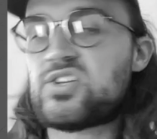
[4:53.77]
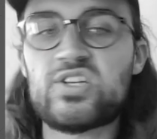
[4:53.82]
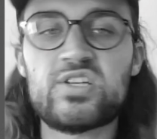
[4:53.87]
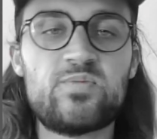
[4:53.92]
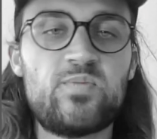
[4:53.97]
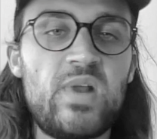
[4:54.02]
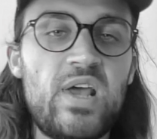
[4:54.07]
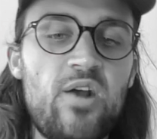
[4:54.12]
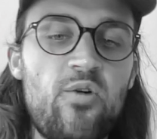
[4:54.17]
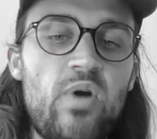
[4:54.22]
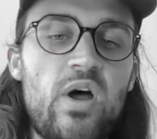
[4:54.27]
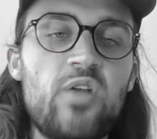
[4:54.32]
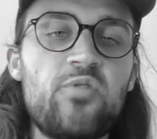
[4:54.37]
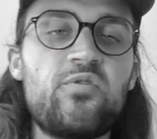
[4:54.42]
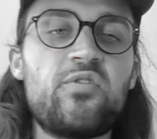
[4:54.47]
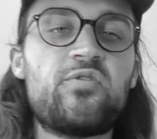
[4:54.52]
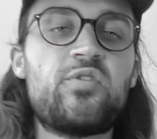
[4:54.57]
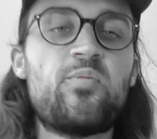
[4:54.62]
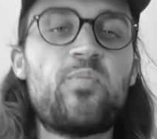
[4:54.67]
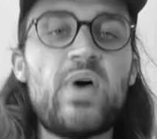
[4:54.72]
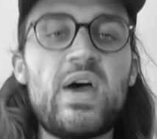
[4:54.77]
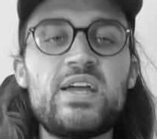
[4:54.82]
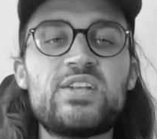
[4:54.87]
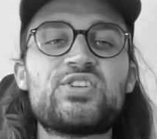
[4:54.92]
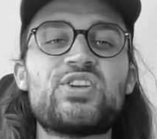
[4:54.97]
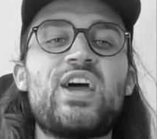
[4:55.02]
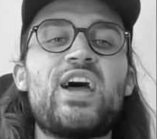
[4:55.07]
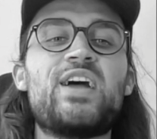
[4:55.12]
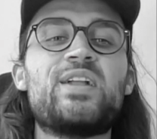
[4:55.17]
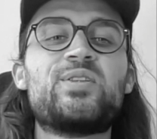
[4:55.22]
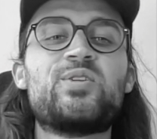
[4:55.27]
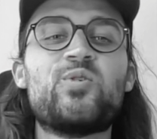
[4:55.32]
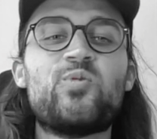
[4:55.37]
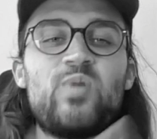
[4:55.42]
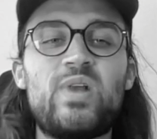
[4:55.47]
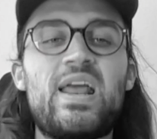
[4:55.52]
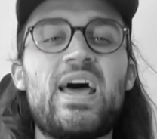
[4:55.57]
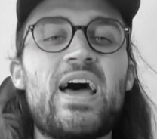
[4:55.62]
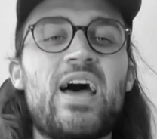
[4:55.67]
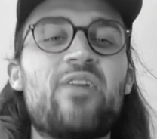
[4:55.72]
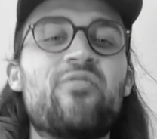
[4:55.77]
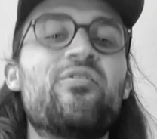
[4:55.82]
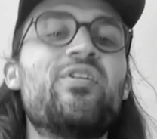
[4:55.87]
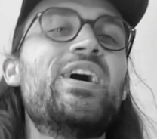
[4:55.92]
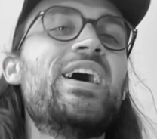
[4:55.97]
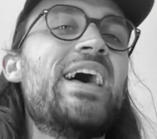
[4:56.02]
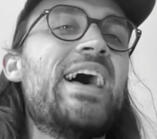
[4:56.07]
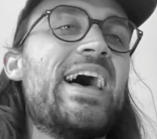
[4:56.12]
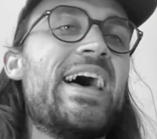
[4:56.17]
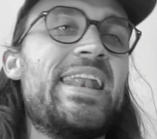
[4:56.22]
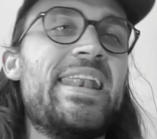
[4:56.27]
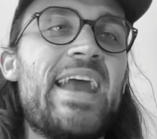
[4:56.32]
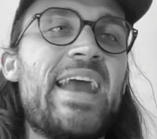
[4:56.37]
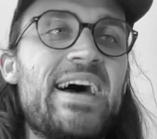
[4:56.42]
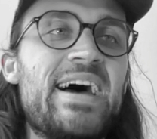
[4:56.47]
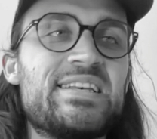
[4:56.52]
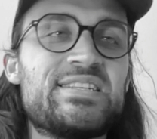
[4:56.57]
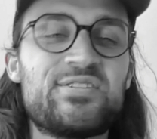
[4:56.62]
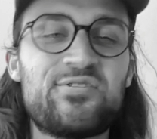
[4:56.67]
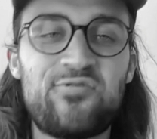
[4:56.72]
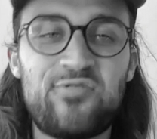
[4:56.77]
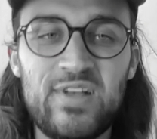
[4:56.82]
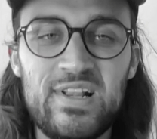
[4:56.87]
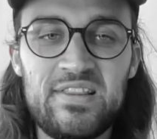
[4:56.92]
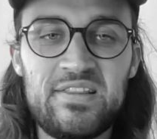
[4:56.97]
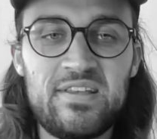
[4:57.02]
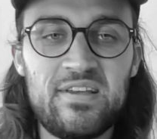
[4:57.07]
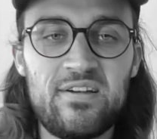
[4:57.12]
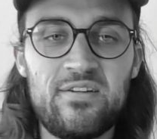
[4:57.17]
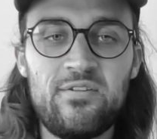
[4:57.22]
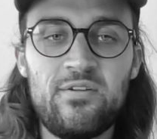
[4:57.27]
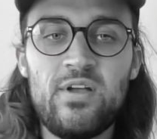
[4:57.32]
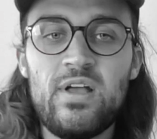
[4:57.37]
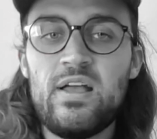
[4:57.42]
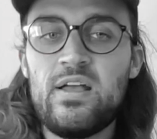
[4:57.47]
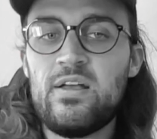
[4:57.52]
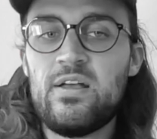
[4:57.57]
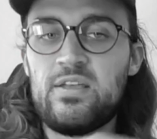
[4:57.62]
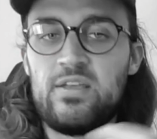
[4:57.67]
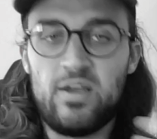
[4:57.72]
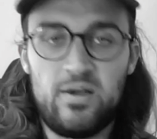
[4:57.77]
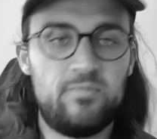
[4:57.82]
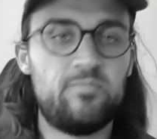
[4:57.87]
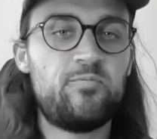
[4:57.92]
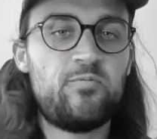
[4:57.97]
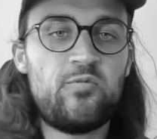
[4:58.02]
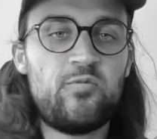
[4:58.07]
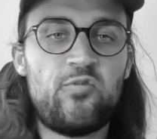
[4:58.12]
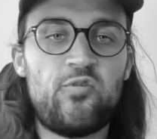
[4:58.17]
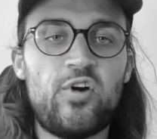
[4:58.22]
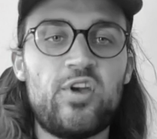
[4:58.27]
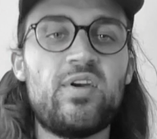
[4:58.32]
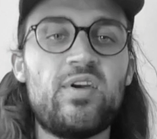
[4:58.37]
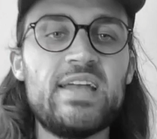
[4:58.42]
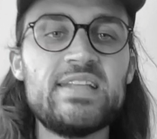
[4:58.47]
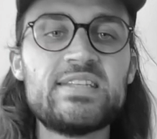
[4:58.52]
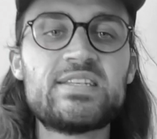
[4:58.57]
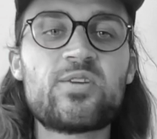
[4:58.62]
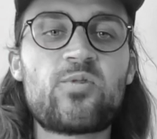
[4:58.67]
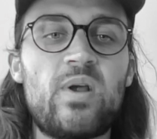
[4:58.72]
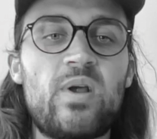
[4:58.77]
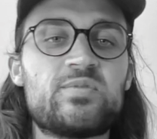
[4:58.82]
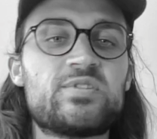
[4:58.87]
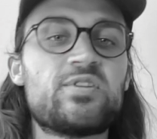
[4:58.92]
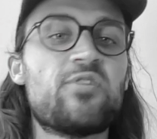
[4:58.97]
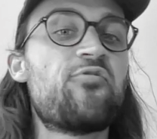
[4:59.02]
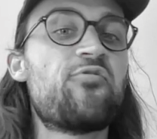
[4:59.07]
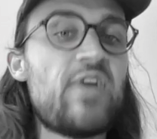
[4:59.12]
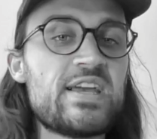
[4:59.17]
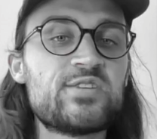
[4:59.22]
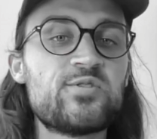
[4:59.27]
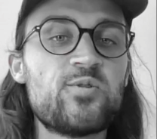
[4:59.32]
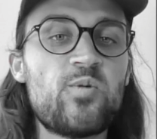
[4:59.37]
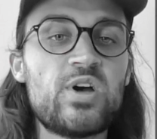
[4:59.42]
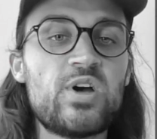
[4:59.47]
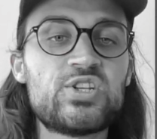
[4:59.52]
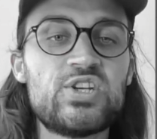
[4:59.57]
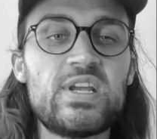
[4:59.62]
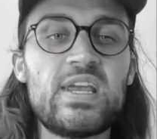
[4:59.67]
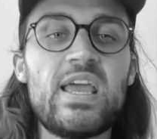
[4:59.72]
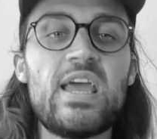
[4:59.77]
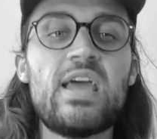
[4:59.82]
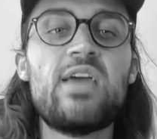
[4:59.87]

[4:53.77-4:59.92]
Just play around with the patch and you will have a nice filter for your Instagram. So thanks for watching.